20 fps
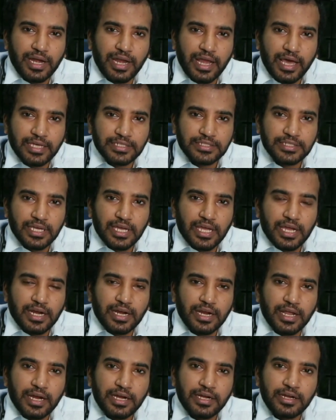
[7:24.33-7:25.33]
DASH,
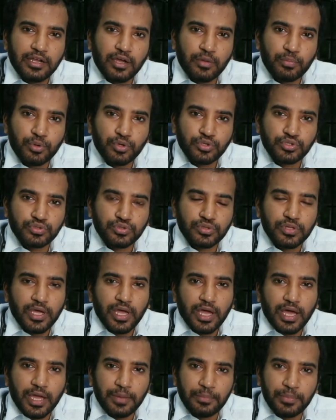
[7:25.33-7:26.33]
dietary approach to
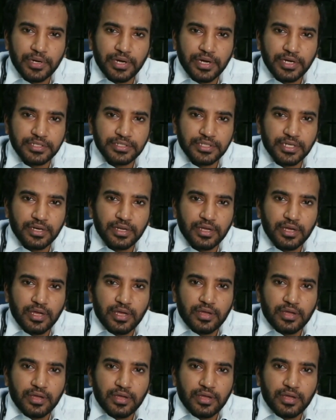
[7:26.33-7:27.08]
the hypertension,